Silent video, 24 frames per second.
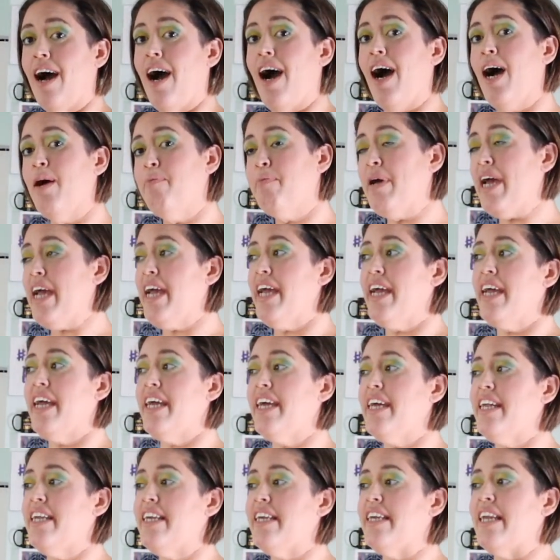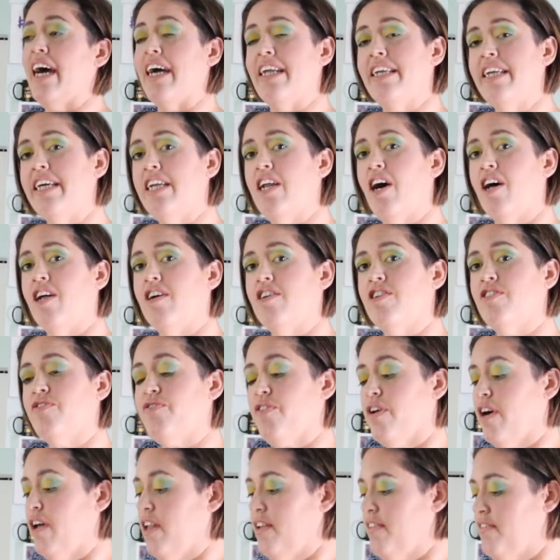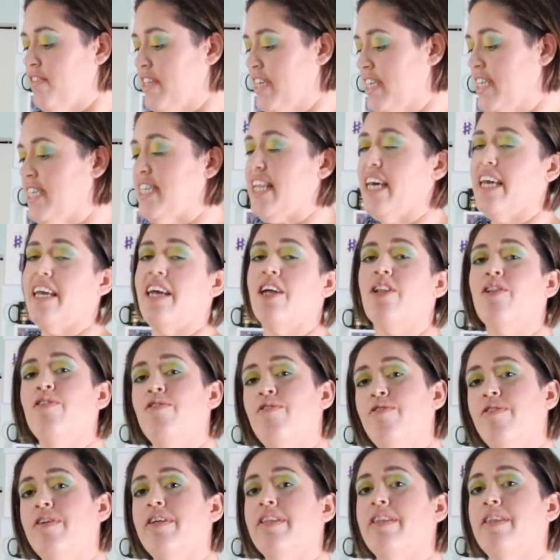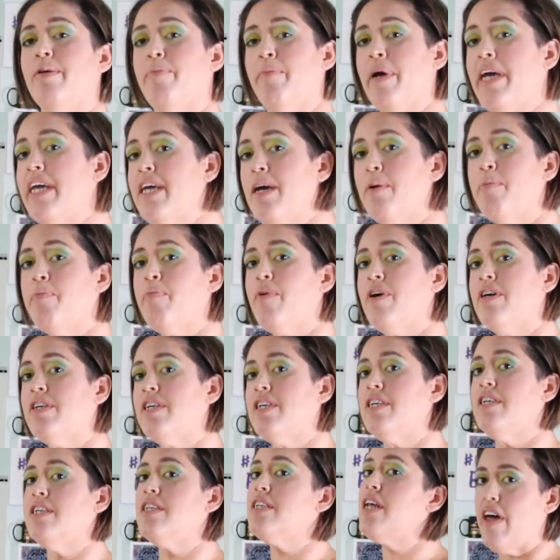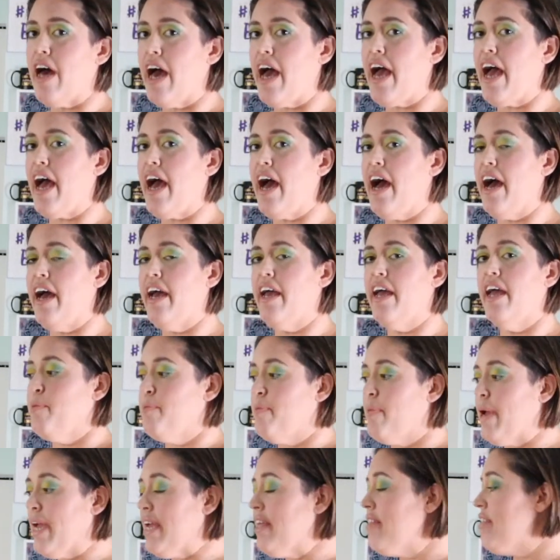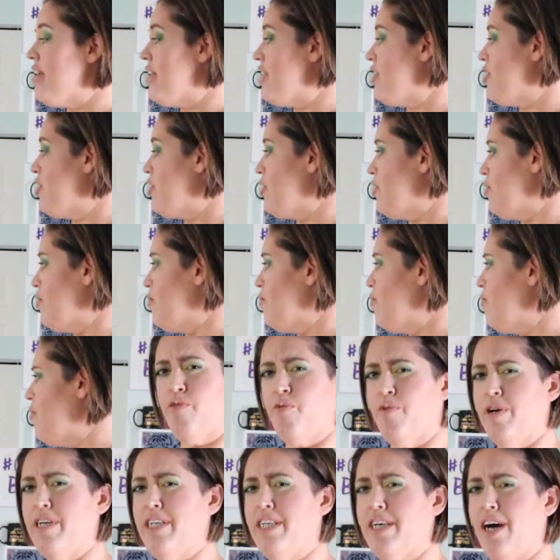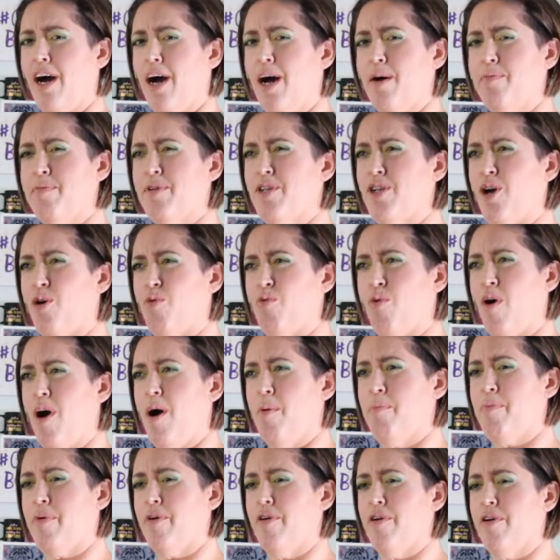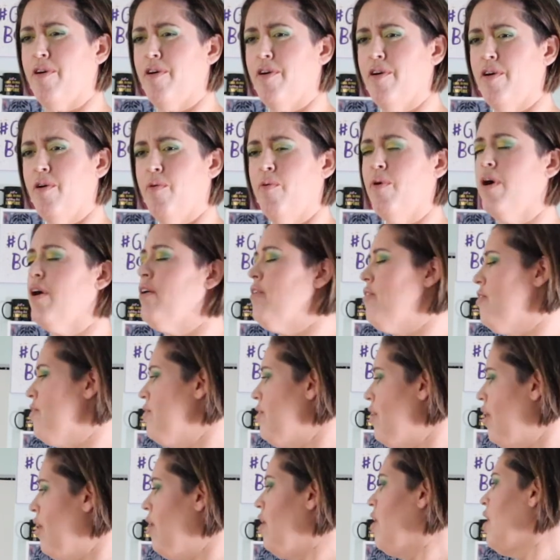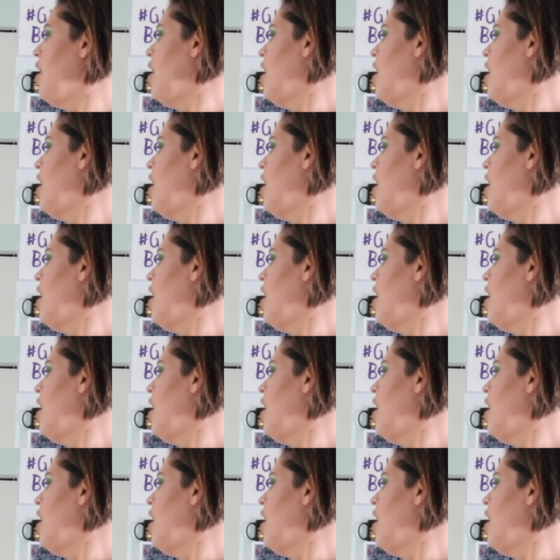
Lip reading: I paid $90 for all of these. That included the makeup brushes, the hat, a bathing suit, three tops, a romper. Well, no.